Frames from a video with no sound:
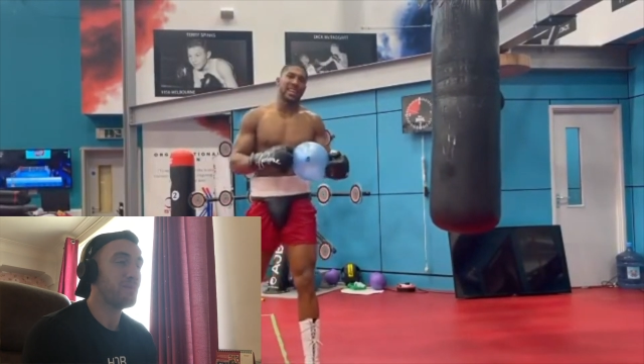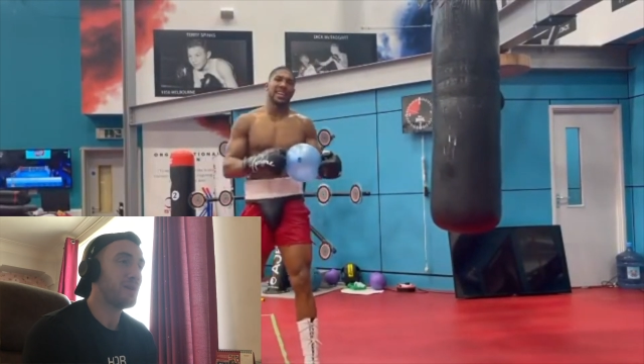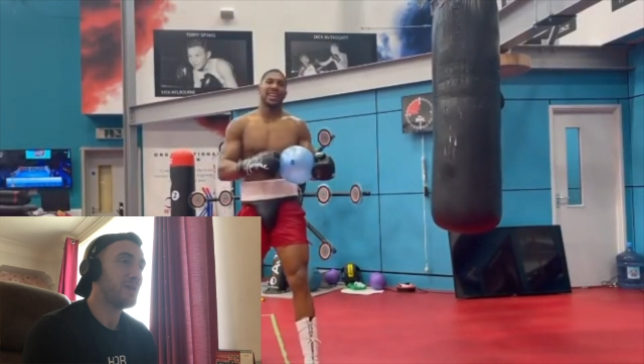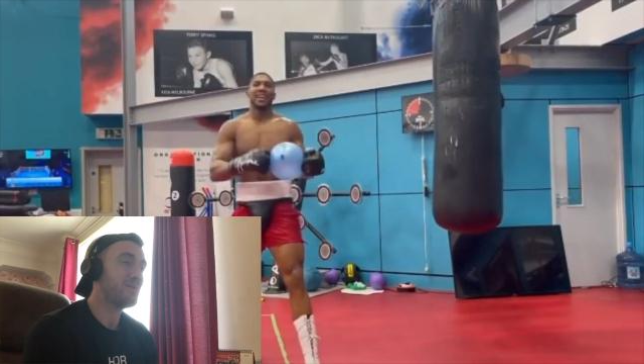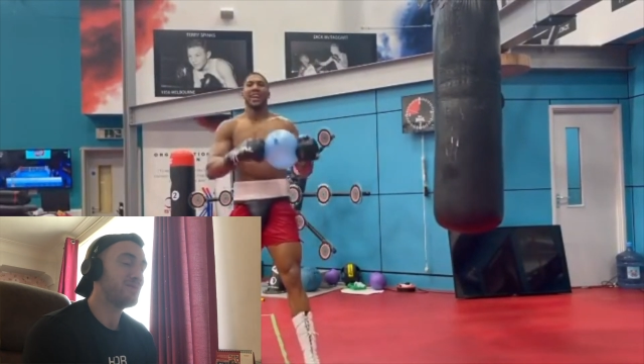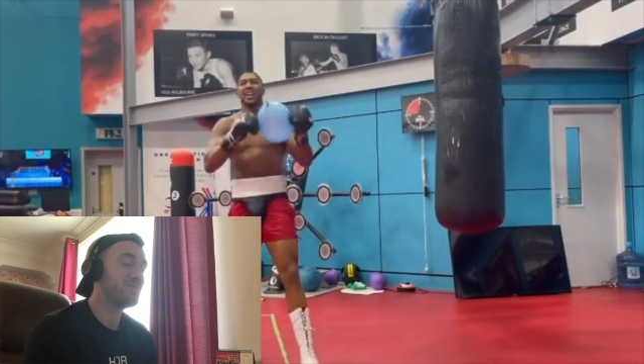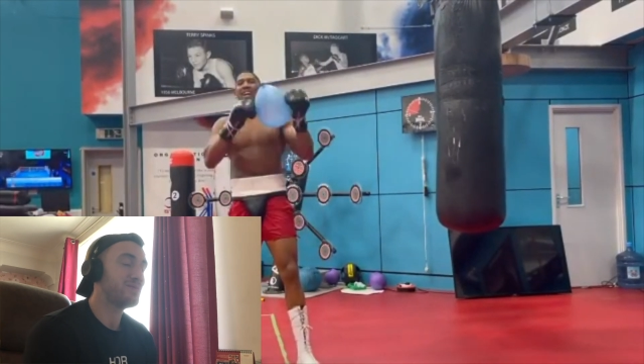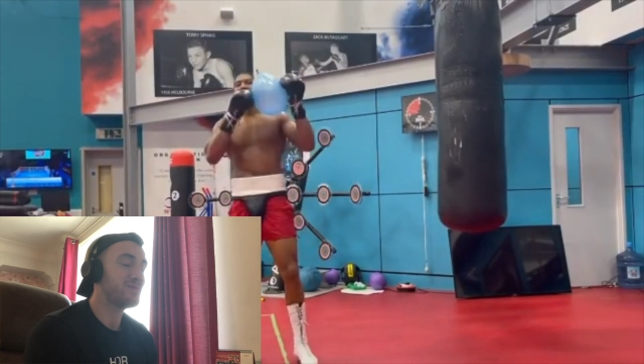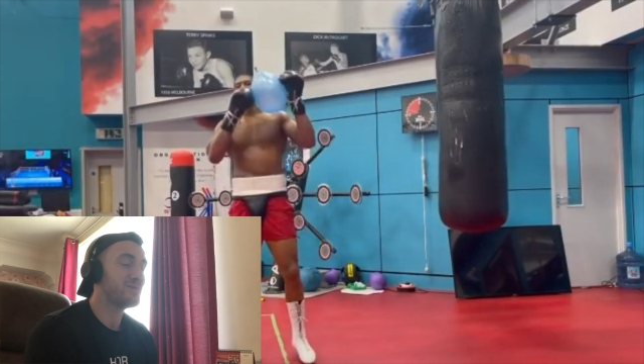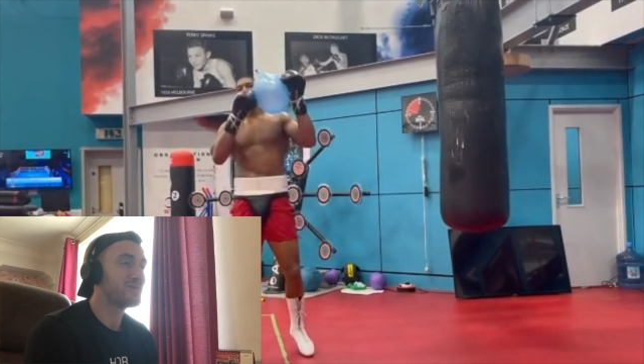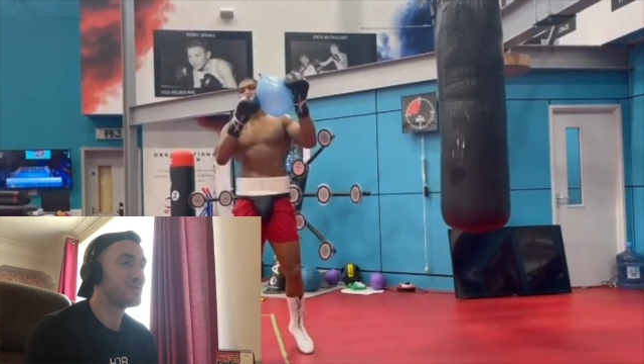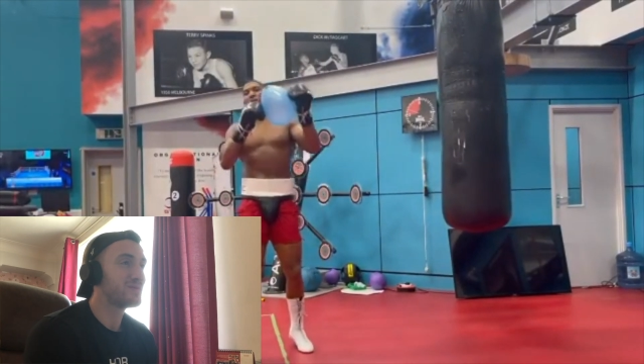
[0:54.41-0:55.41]
but
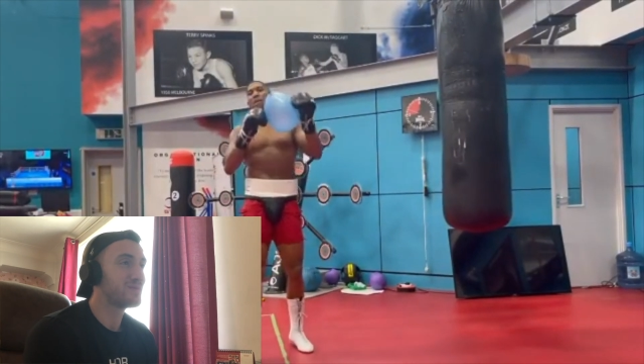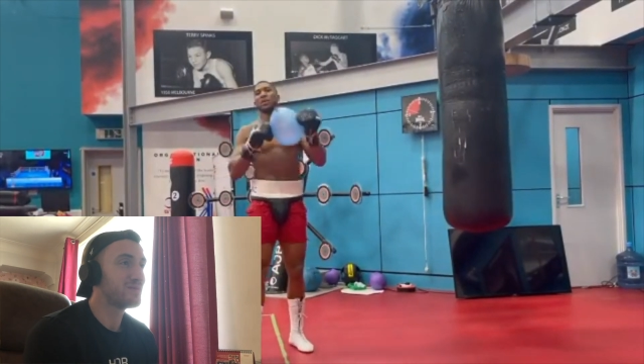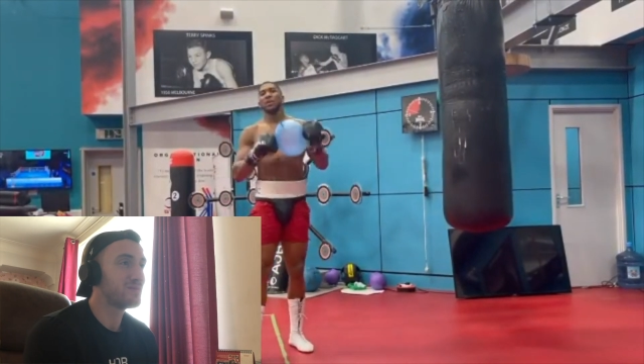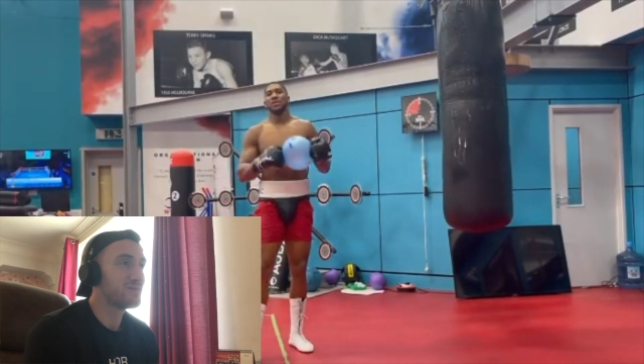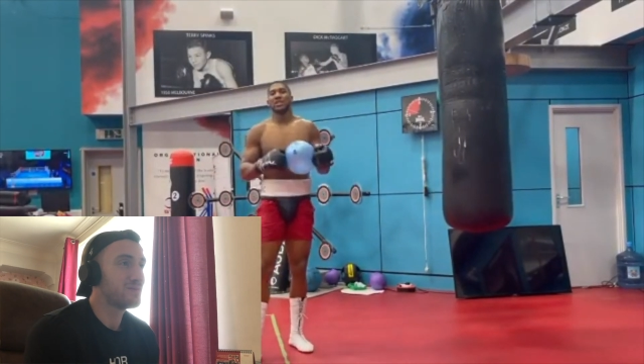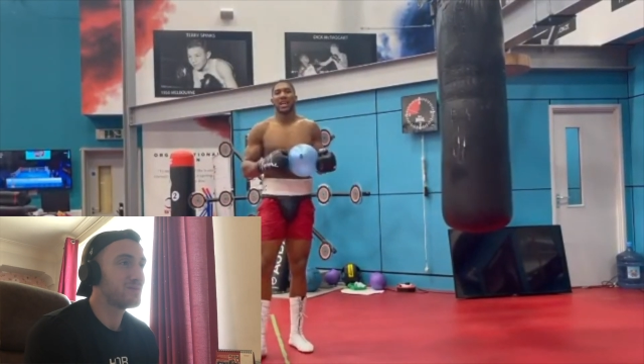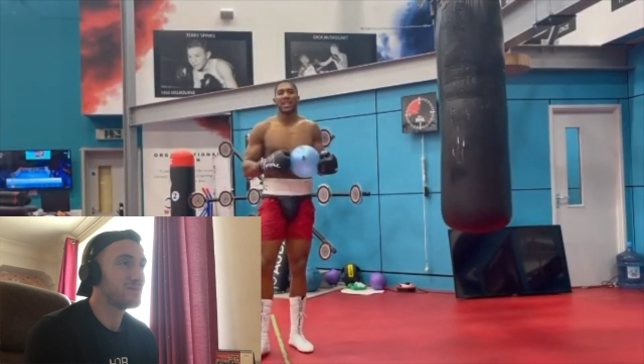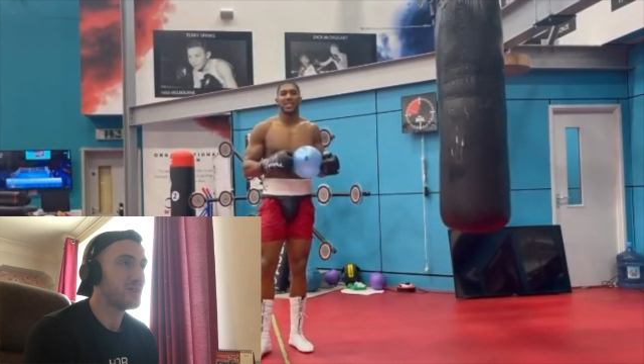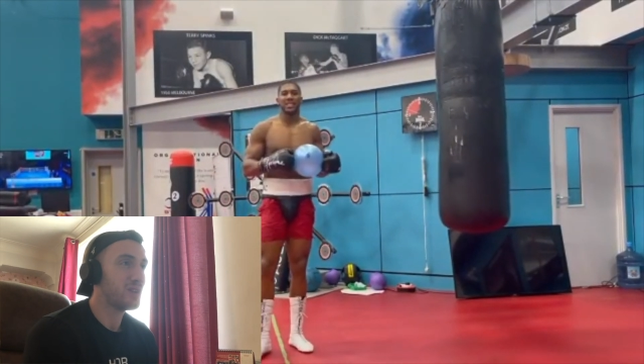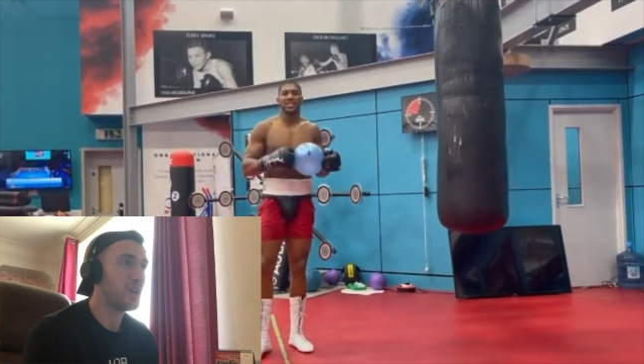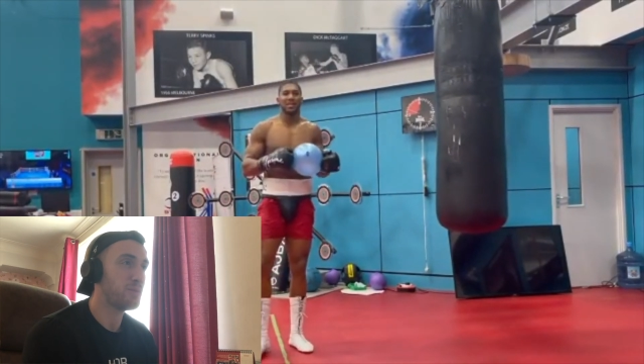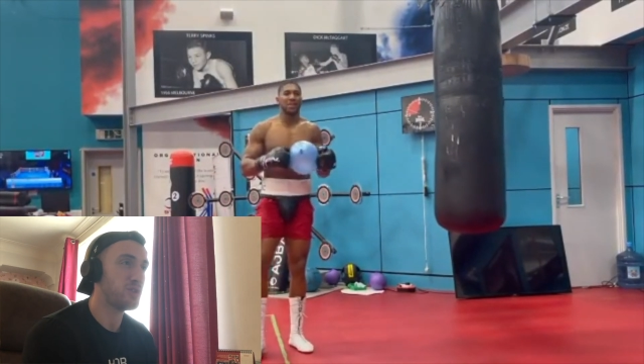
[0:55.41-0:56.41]

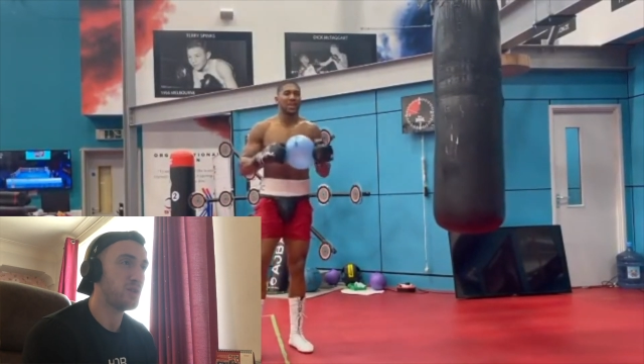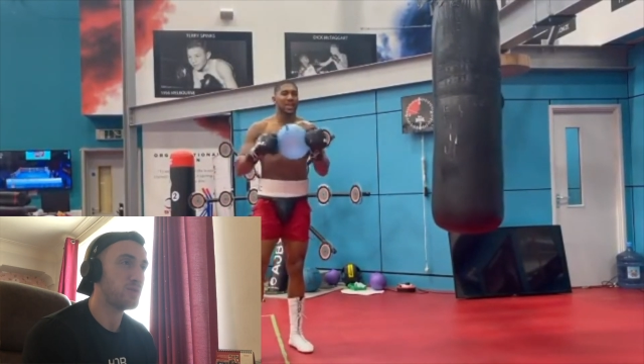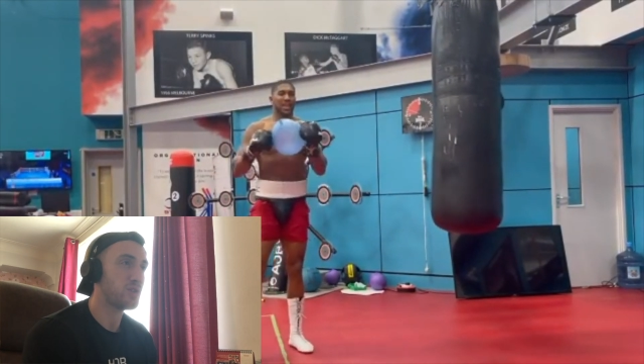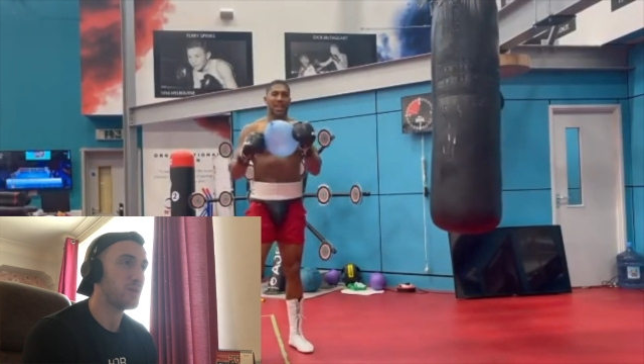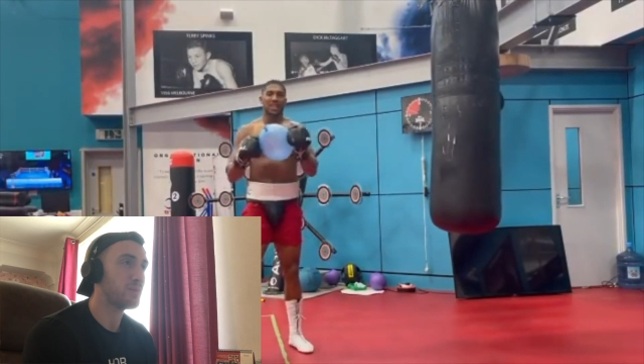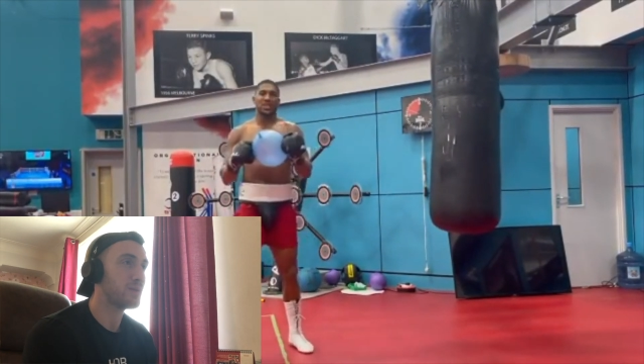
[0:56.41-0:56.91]
it helps you keep sharp.